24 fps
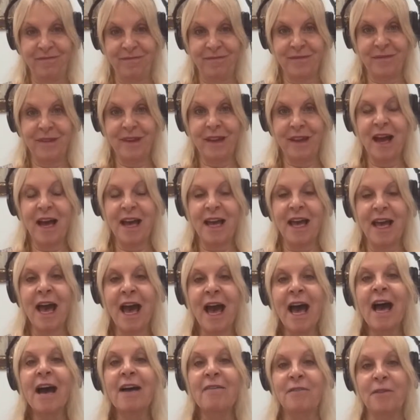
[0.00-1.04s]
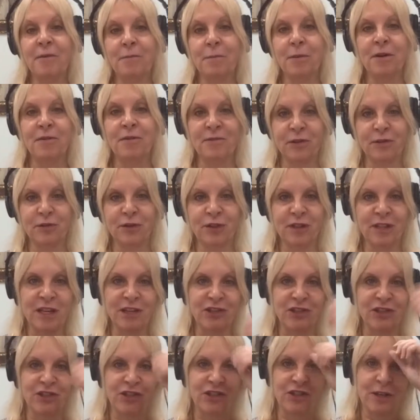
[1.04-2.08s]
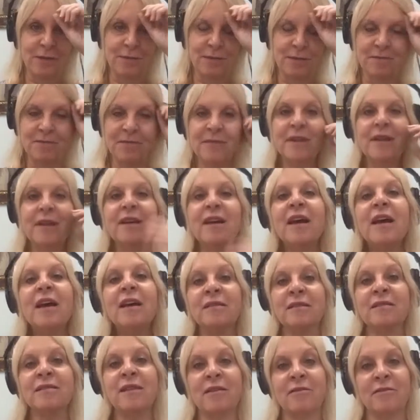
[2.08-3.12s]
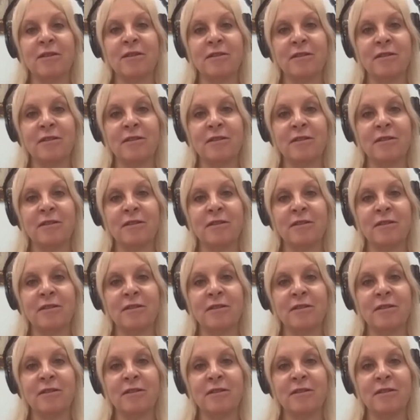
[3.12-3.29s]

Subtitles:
I have the perfect relationship, etc.